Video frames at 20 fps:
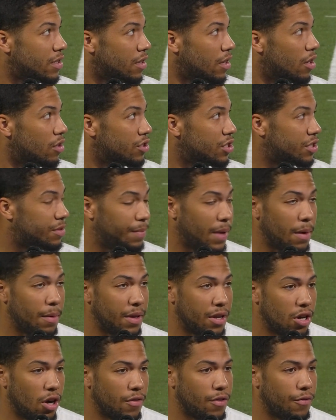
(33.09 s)
You know, just being able
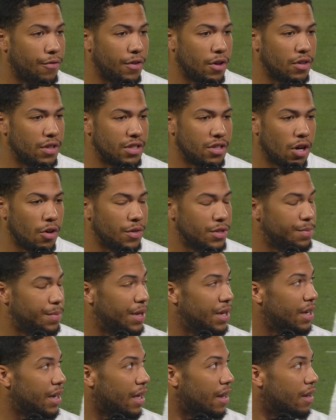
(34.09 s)
to get off the field, it's always
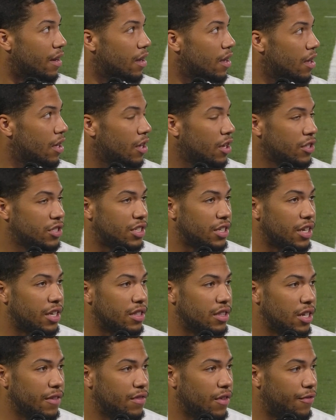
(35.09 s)
big, and to
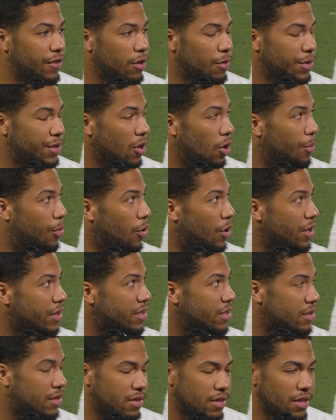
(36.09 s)
leave the field with no
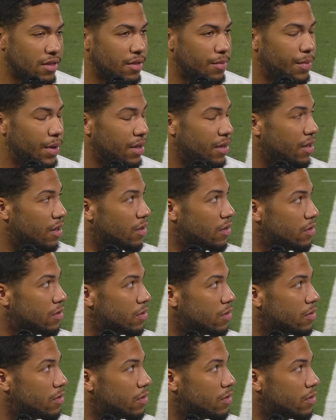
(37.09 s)
points, it's a big deal.